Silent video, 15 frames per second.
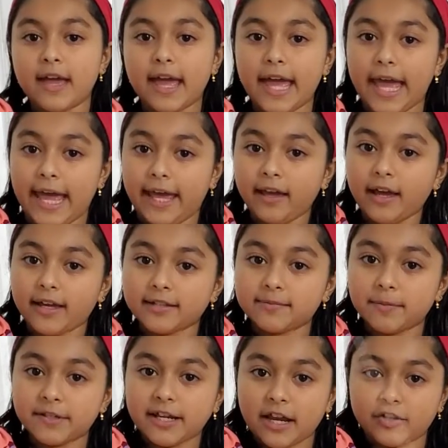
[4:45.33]
A is
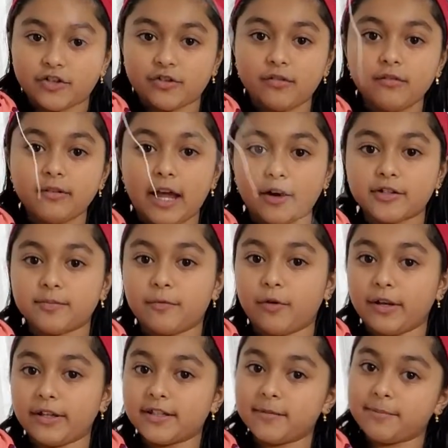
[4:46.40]
potential, now it's
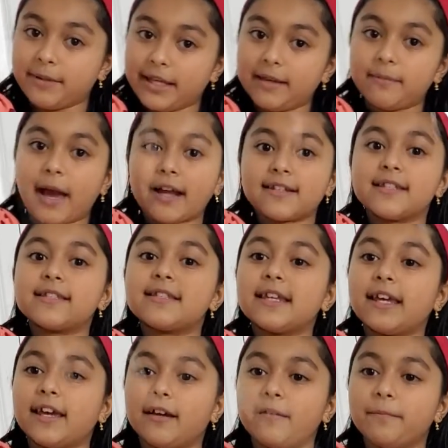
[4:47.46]
going to B back to
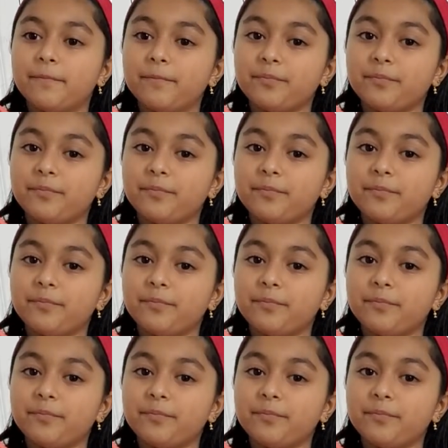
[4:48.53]
C.